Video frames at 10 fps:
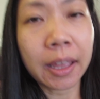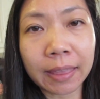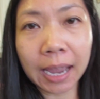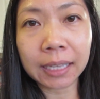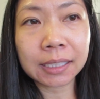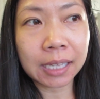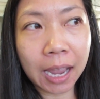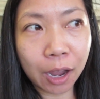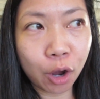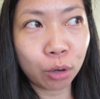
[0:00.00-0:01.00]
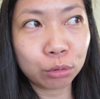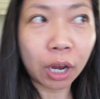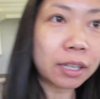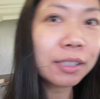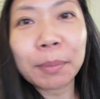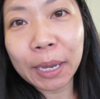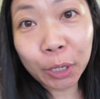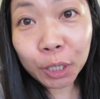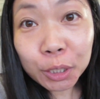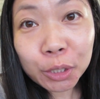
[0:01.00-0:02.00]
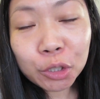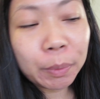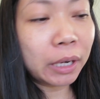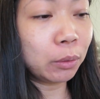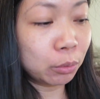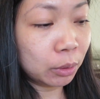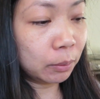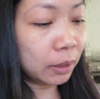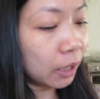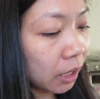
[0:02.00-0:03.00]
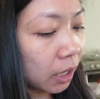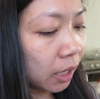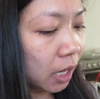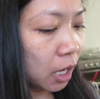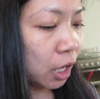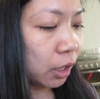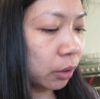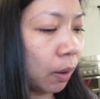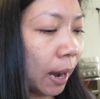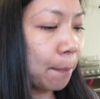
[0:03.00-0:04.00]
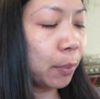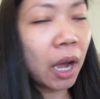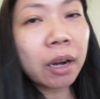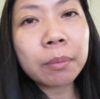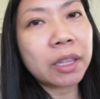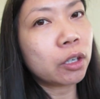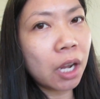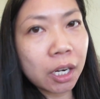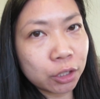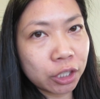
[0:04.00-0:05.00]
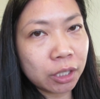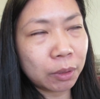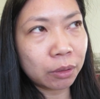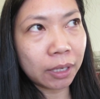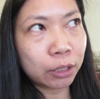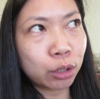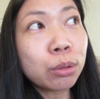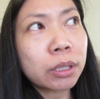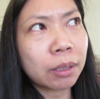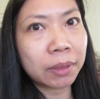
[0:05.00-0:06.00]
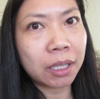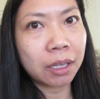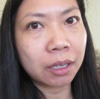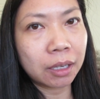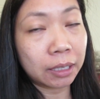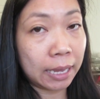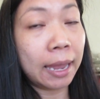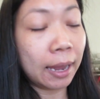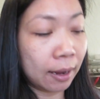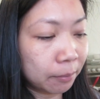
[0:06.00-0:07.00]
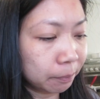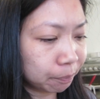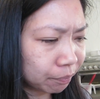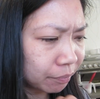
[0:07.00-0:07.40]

that's how Jocelyn made her soup and it was really, really good. So I bought them. They're not cheap. They're like two something a, a can.